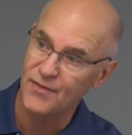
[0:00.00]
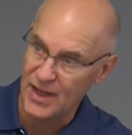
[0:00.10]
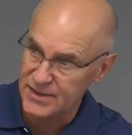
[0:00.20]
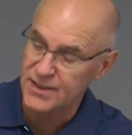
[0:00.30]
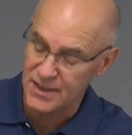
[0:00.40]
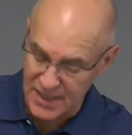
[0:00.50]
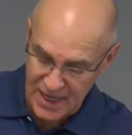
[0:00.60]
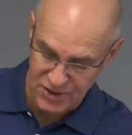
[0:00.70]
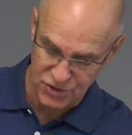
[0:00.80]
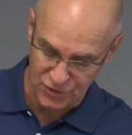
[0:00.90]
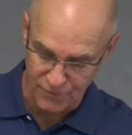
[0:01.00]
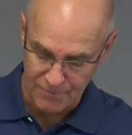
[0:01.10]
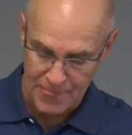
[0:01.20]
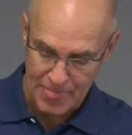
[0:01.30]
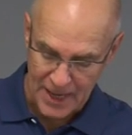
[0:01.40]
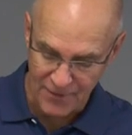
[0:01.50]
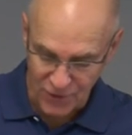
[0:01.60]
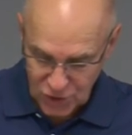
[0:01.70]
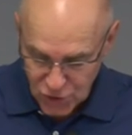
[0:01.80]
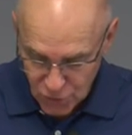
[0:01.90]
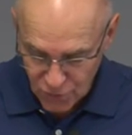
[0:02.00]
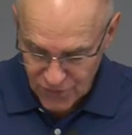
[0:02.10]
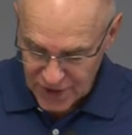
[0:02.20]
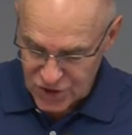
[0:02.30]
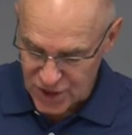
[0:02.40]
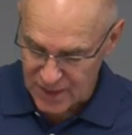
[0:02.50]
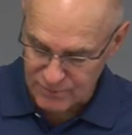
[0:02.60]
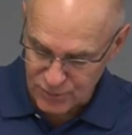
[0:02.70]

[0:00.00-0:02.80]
That's the danger. And the cure that James